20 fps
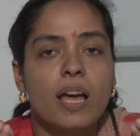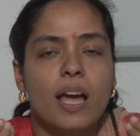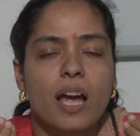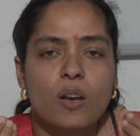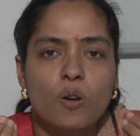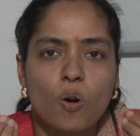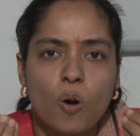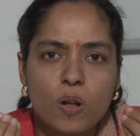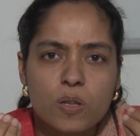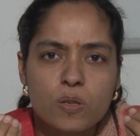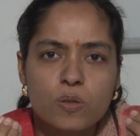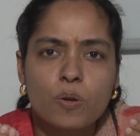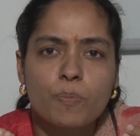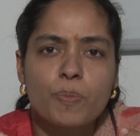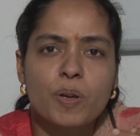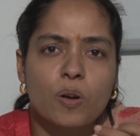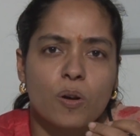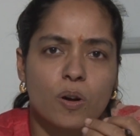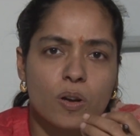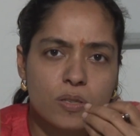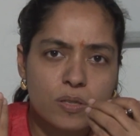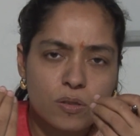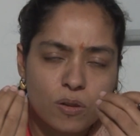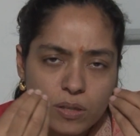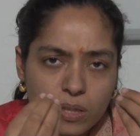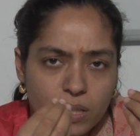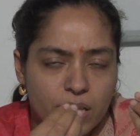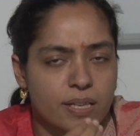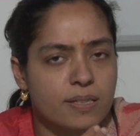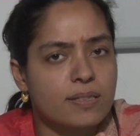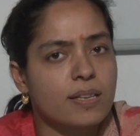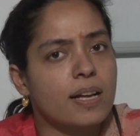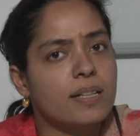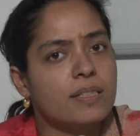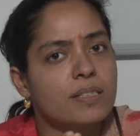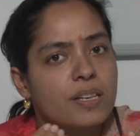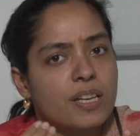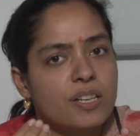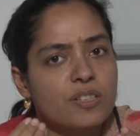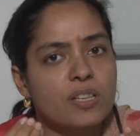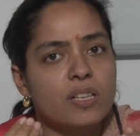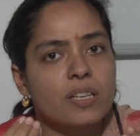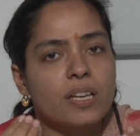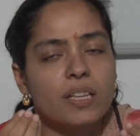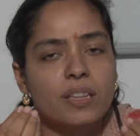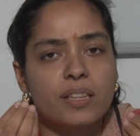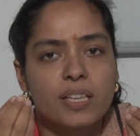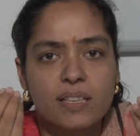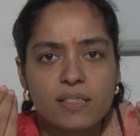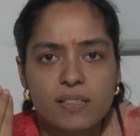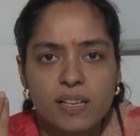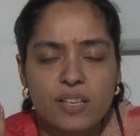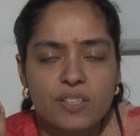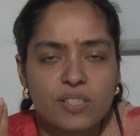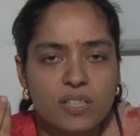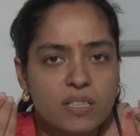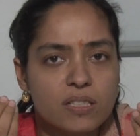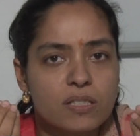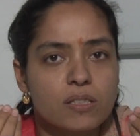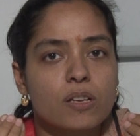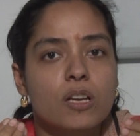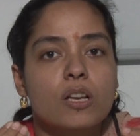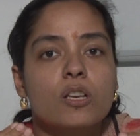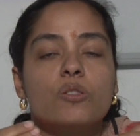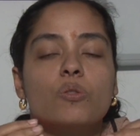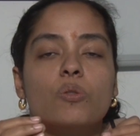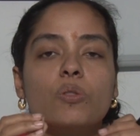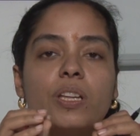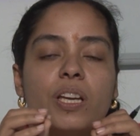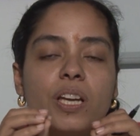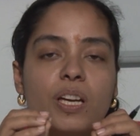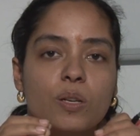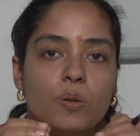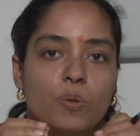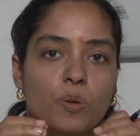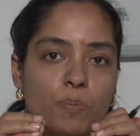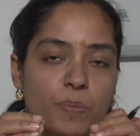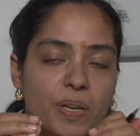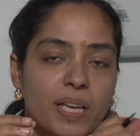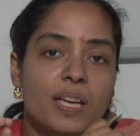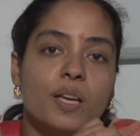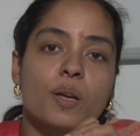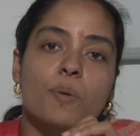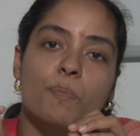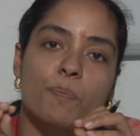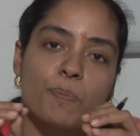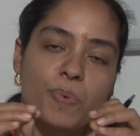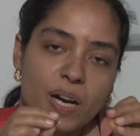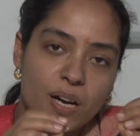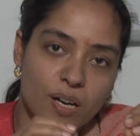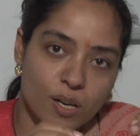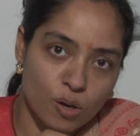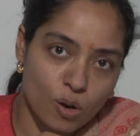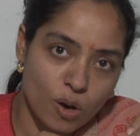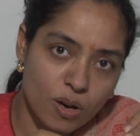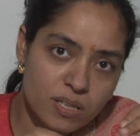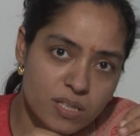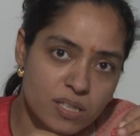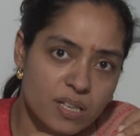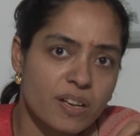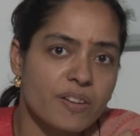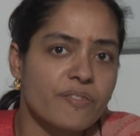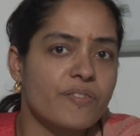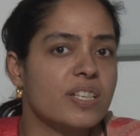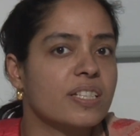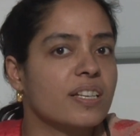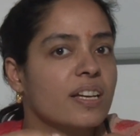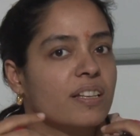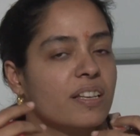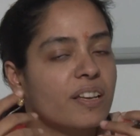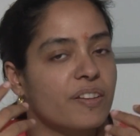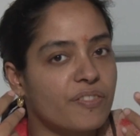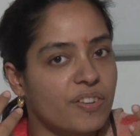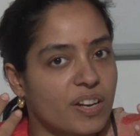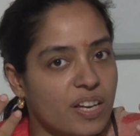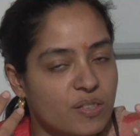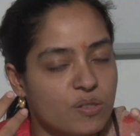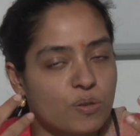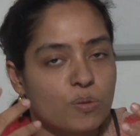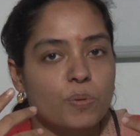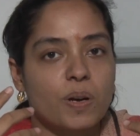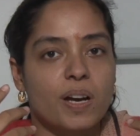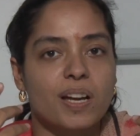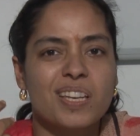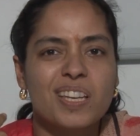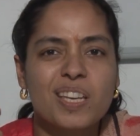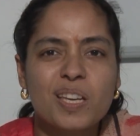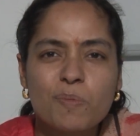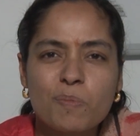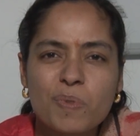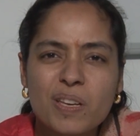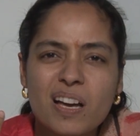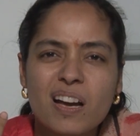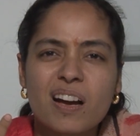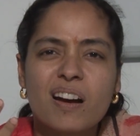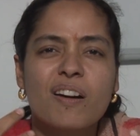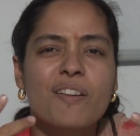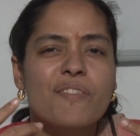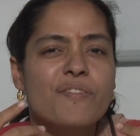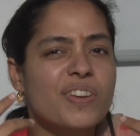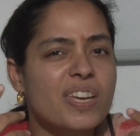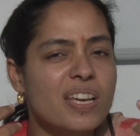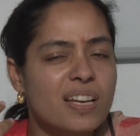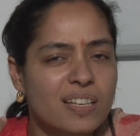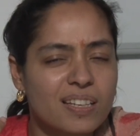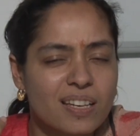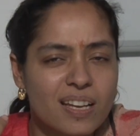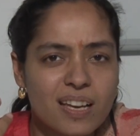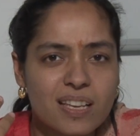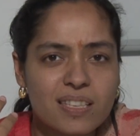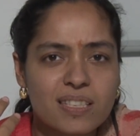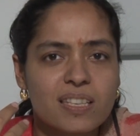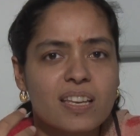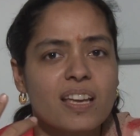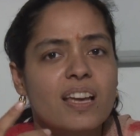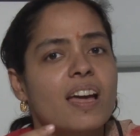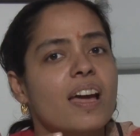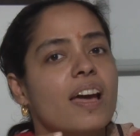And also because there is ulceration in these lesions, so there could be blood loss, which can give rise to anemia, weakness,